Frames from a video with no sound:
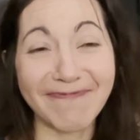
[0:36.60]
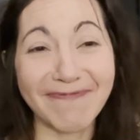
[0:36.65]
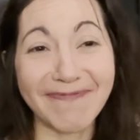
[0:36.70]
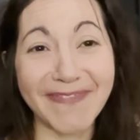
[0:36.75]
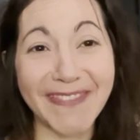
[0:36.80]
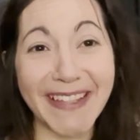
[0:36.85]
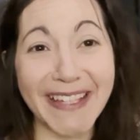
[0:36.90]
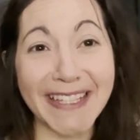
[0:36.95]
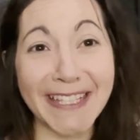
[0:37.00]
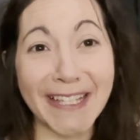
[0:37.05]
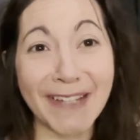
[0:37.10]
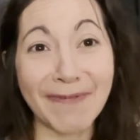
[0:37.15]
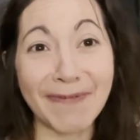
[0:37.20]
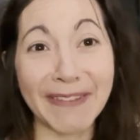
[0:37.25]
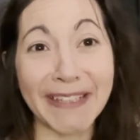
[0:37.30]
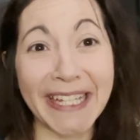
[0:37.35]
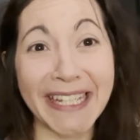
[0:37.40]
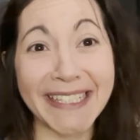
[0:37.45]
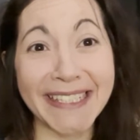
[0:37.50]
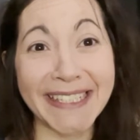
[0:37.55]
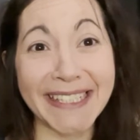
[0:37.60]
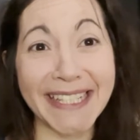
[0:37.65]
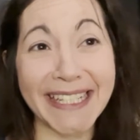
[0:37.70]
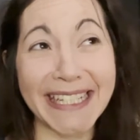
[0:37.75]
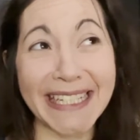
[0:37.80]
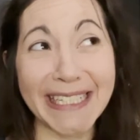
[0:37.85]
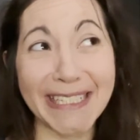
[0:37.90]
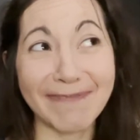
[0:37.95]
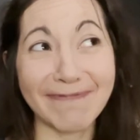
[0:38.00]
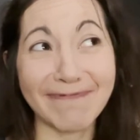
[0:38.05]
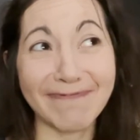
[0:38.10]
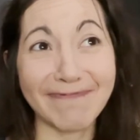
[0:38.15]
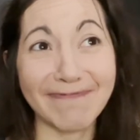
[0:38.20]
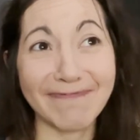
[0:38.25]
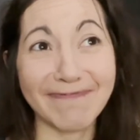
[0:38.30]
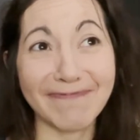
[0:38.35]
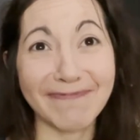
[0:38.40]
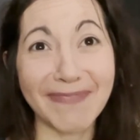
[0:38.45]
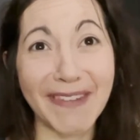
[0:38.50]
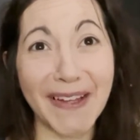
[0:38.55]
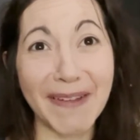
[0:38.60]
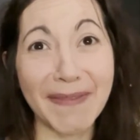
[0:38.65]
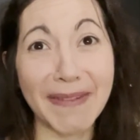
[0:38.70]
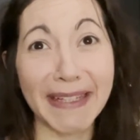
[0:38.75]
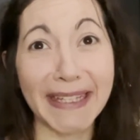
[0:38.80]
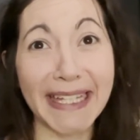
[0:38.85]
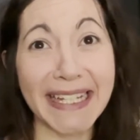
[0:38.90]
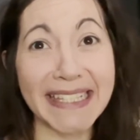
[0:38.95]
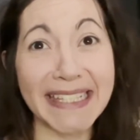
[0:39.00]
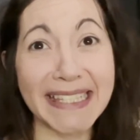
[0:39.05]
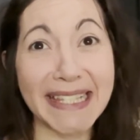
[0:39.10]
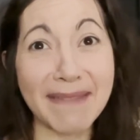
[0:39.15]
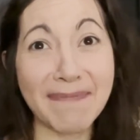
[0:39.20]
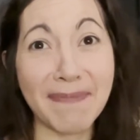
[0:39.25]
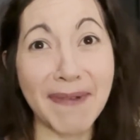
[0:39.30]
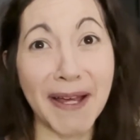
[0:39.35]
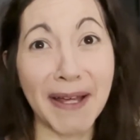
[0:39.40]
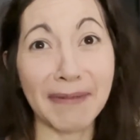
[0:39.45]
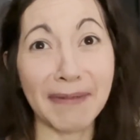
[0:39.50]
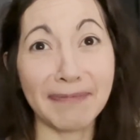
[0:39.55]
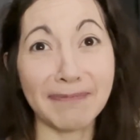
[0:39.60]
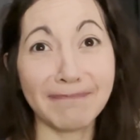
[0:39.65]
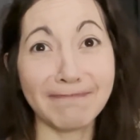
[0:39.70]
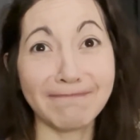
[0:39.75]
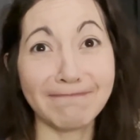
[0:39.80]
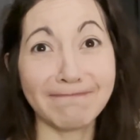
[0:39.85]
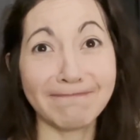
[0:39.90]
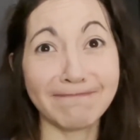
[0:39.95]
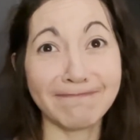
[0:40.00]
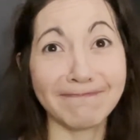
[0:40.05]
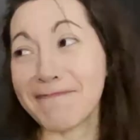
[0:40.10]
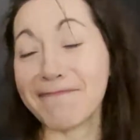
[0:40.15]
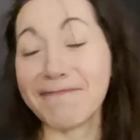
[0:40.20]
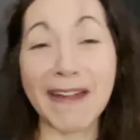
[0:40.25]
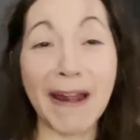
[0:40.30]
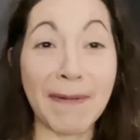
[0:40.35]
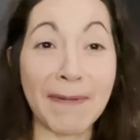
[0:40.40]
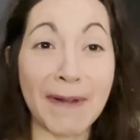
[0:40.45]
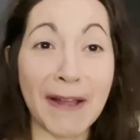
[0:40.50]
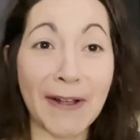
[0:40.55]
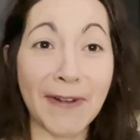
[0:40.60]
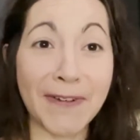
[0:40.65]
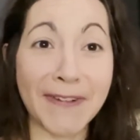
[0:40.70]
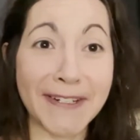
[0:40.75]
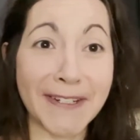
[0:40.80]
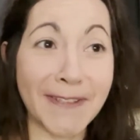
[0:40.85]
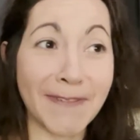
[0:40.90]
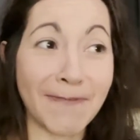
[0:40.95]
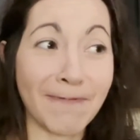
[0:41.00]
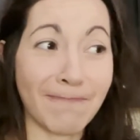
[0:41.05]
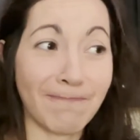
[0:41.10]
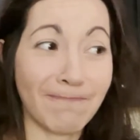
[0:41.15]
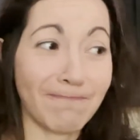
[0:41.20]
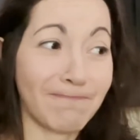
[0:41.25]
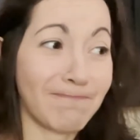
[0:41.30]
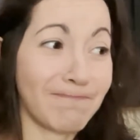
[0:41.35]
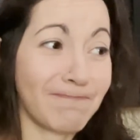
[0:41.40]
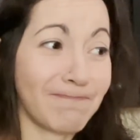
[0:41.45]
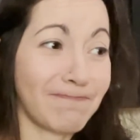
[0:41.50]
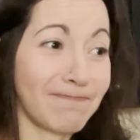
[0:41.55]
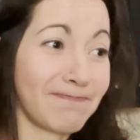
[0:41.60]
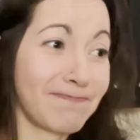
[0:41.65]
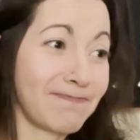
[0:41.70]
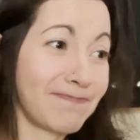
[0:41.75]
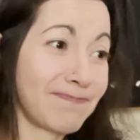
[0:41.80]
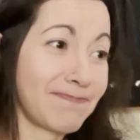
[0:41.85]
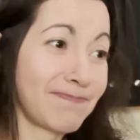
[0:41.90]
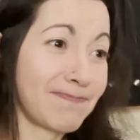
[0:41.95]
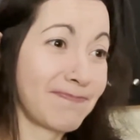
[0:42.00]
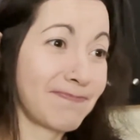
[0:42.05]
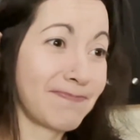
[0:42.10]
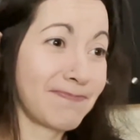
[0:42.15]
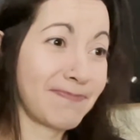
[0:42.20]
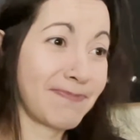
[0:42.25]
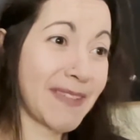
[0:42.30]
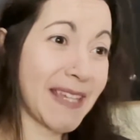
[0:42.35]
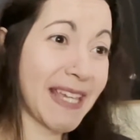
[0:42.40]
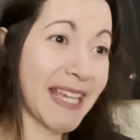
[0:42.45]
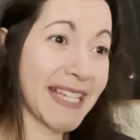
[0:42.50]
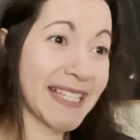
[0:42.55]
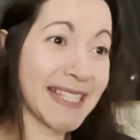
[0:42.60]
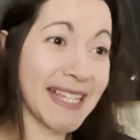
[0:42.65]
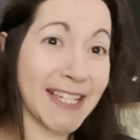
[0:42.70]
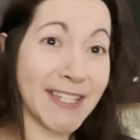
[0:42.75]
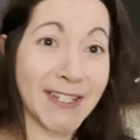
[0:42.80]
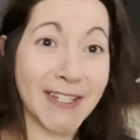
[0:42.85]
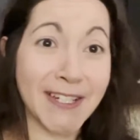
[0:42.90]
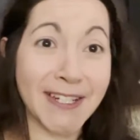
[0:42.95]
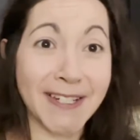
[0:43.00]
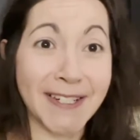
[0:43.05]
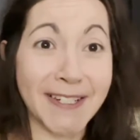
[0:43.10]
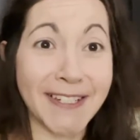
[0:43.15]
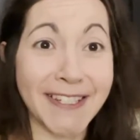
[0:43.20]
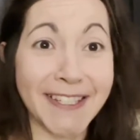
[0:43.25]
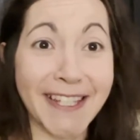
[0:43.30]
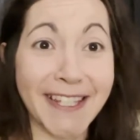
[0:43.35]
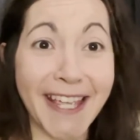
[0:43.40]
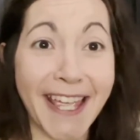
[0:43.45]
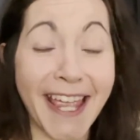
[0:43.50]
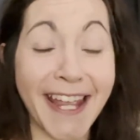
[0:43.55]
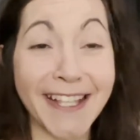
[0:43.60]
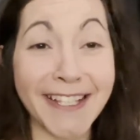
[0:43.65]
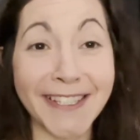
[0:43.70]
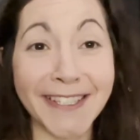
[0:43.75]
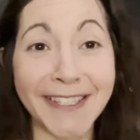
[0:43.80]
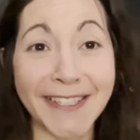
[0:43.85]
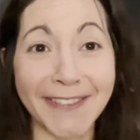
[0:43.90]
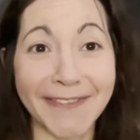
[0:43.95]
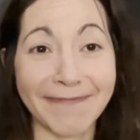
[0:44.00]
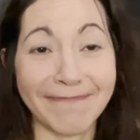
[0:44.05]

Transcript: because I'm lazy. I'm a lazy bum. But I'm not going to because I shouldn't. And it's